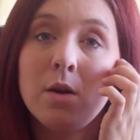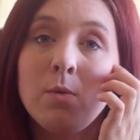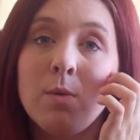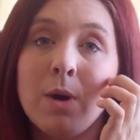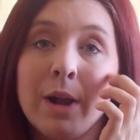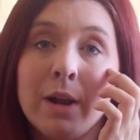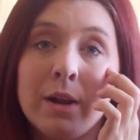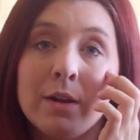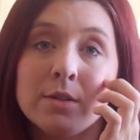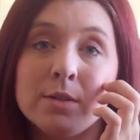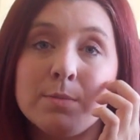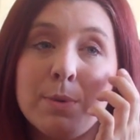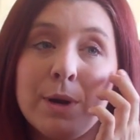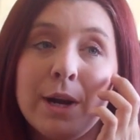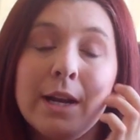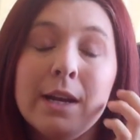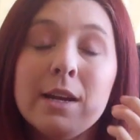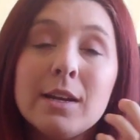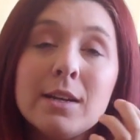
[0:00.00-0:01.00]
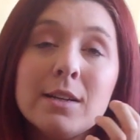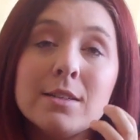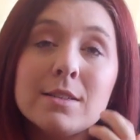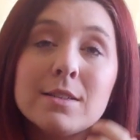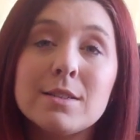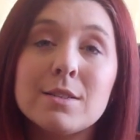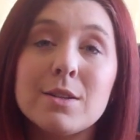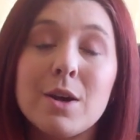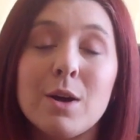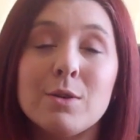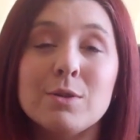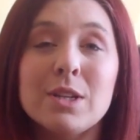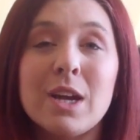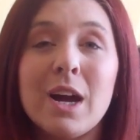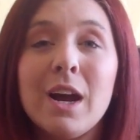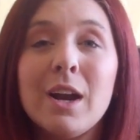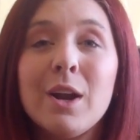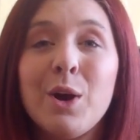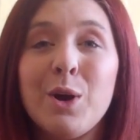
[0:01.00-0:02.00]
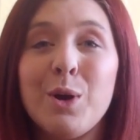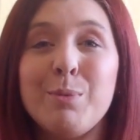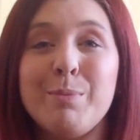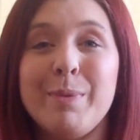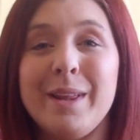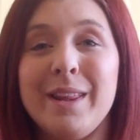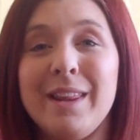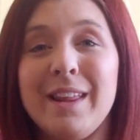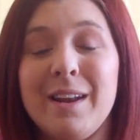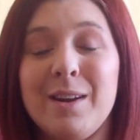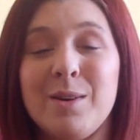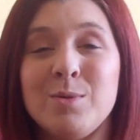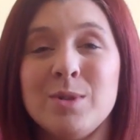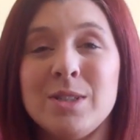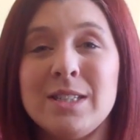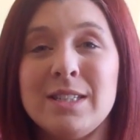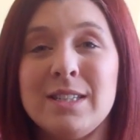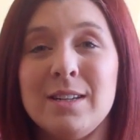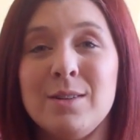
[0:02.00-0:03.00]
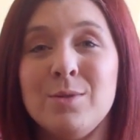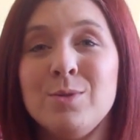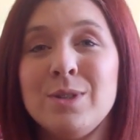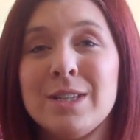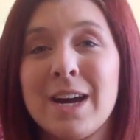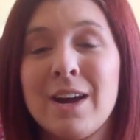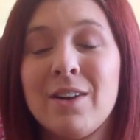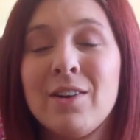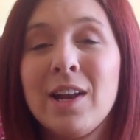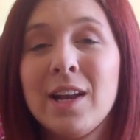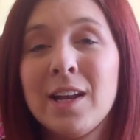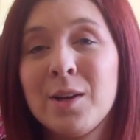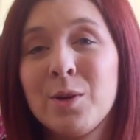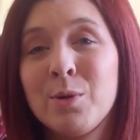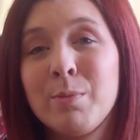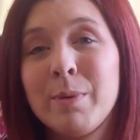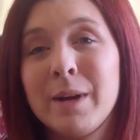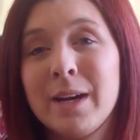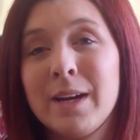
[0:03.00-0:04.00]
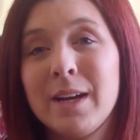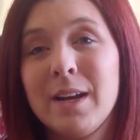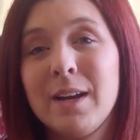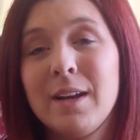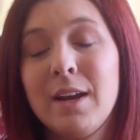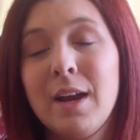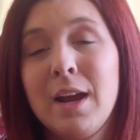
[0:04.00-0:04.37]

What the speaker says: while I was pregnant, so I was kind of hoping that it would settle down a little bit